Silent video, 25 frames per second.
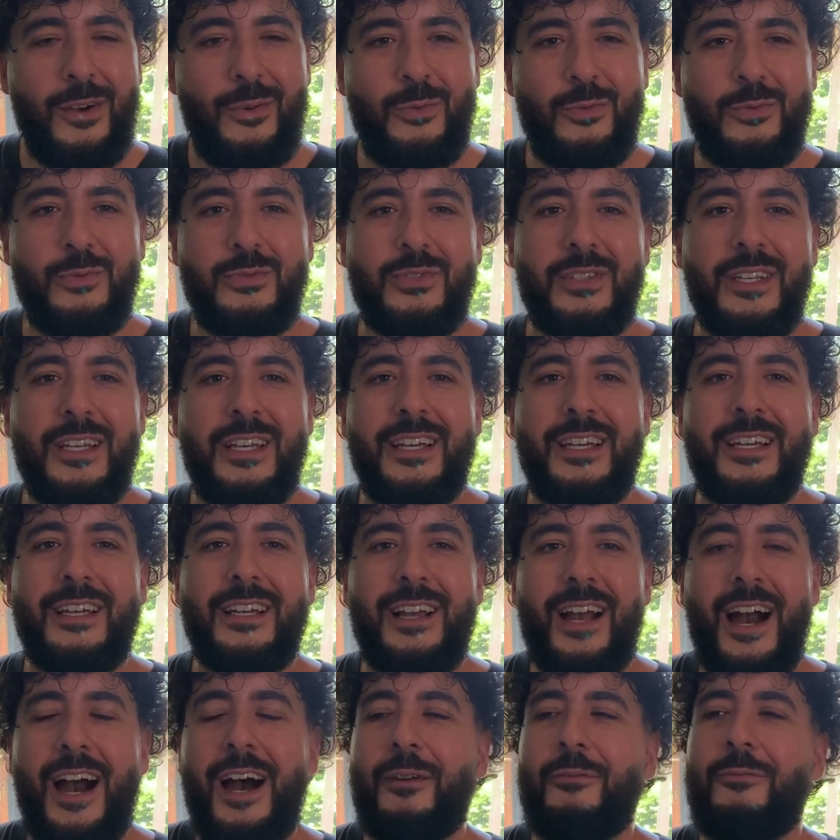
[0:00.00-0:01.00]
Who's
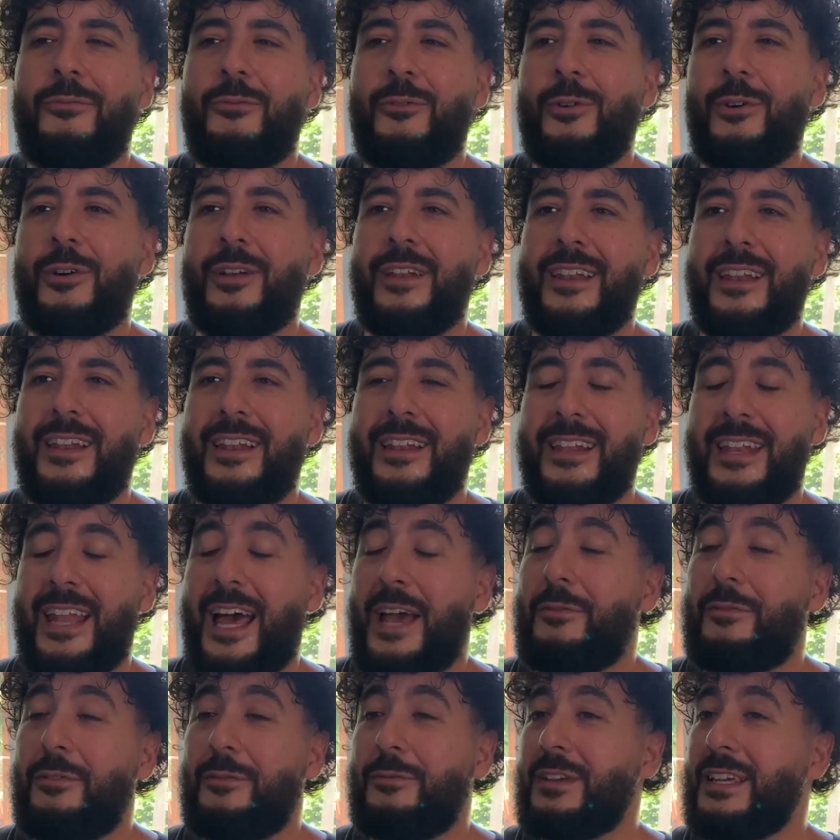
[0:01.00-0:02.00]
gone for a
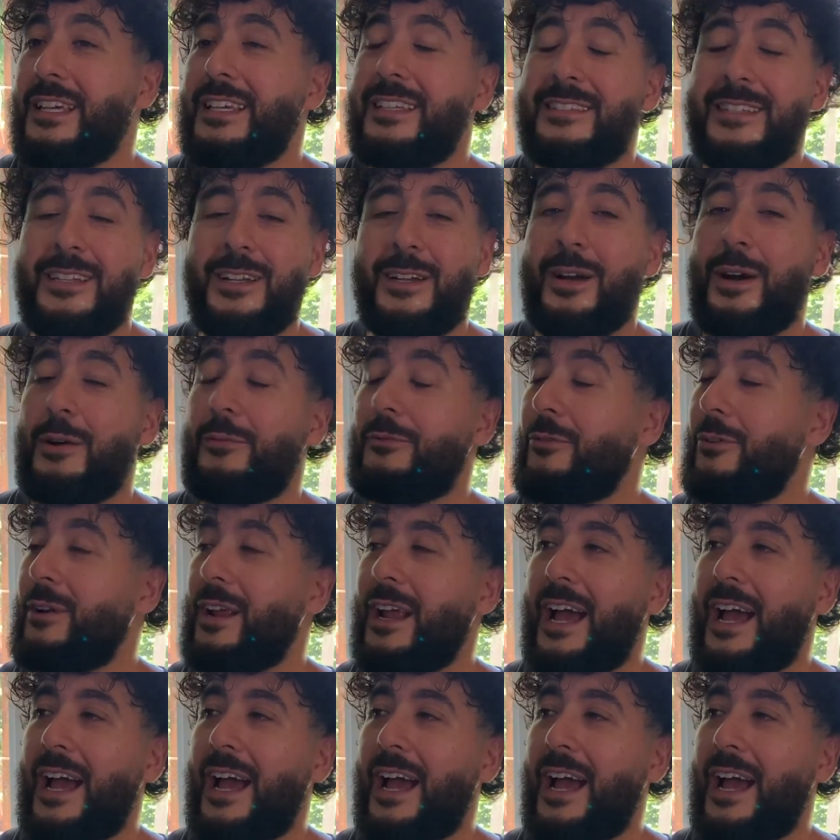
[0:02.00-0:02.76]
life of ease and comfort.